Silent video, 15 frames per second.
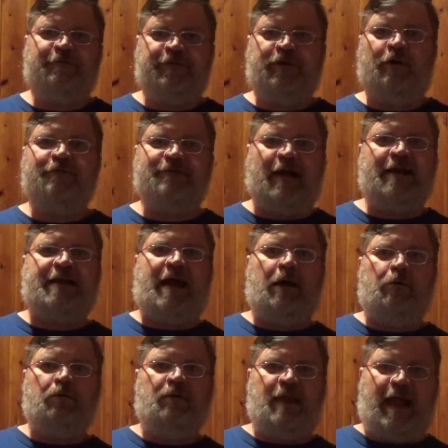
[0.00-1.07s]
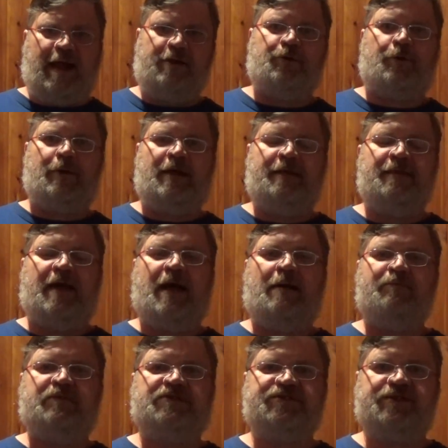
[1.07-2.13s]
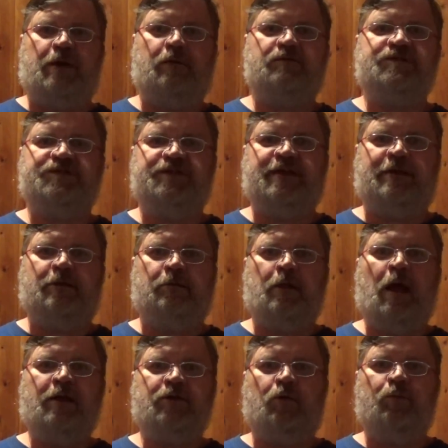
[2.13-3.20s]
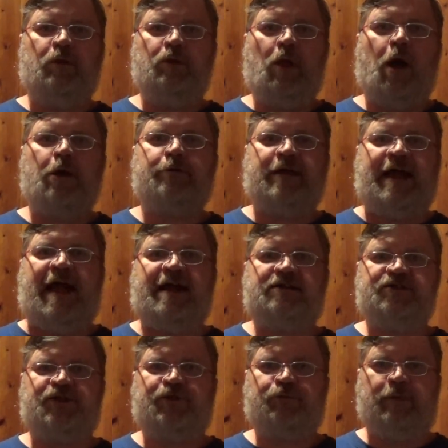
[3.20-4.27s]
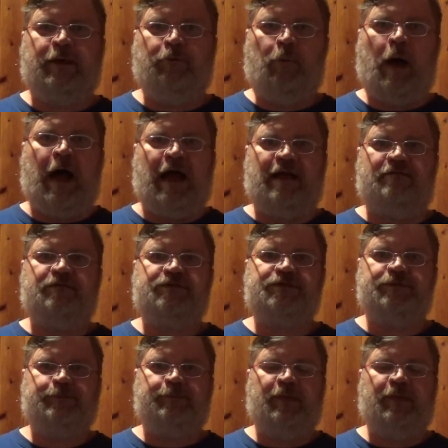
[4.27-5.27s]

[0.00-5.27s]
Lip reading: You'll find out later in the episodes that Londo Mollari has 3 wives,